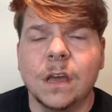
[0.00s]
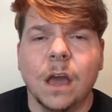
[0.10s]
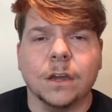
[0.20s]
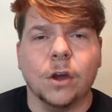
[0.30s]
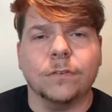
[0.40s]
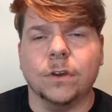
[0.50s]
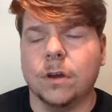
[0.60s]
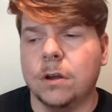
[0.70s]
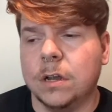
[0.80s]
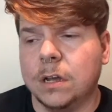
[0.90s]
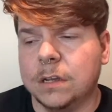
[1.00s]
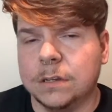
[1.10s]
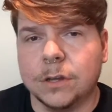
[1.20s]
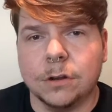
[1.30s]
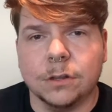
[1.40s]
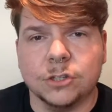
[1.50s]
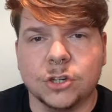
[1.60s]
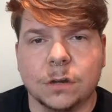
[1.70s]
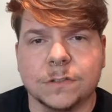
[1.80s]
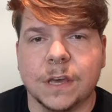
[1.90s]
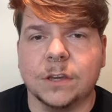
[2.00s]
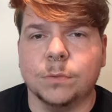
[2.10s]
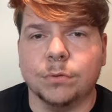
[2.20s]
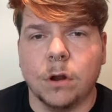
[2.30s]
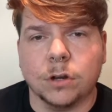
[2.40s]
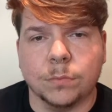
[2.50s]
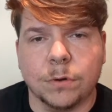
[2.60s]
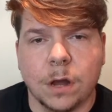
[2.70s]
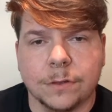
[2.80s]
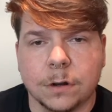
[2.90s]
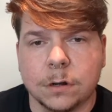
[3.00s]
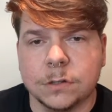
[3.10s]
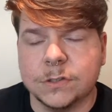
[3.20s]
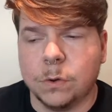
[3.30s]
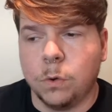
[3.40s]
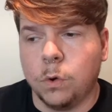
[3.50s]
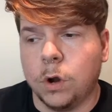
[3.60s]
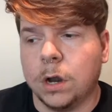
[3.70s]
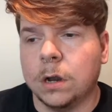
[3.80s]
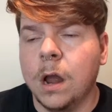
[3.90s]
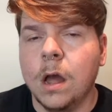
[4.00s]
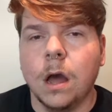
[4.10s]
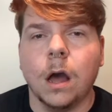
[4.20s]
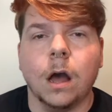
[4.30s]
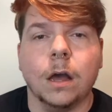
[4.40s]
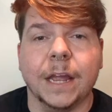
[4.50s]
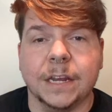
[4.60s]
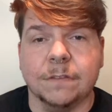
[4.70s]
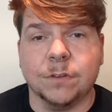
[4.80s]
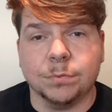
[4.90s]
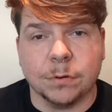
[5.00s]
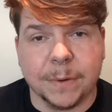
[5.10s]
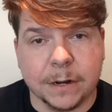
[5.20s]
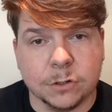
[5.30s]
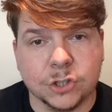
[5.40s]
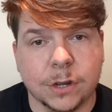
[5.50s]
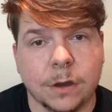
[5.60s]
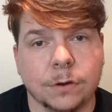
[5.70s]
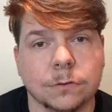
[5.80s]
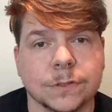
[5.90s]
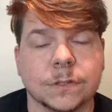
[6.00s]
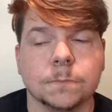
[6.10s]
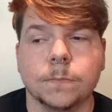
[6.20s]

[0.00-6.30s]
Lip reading: If you go to the shows like the Bronner Brothers or any of the premier shows,